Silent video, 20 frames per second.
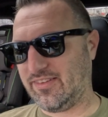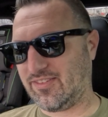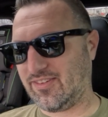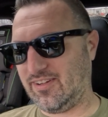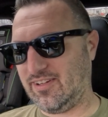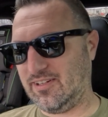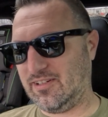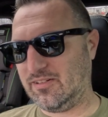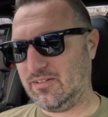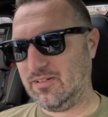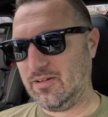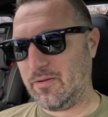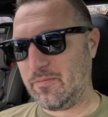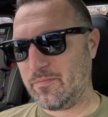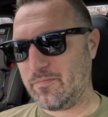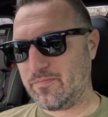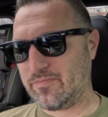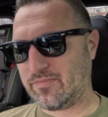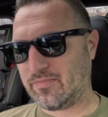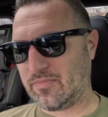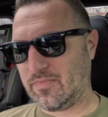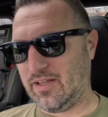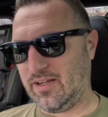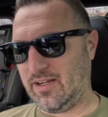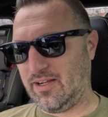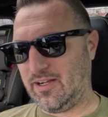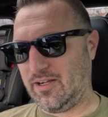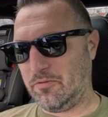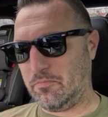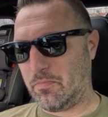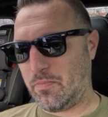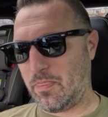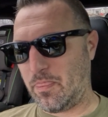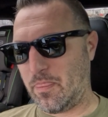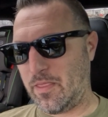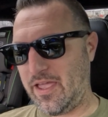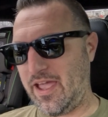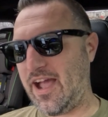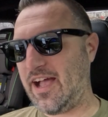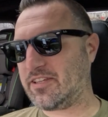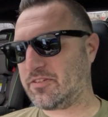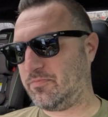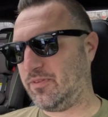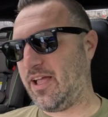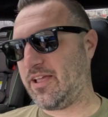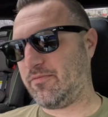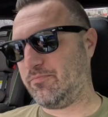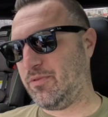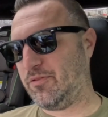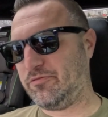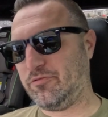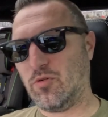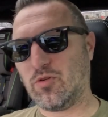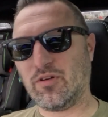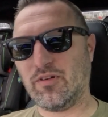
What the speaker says: So he asked, like, before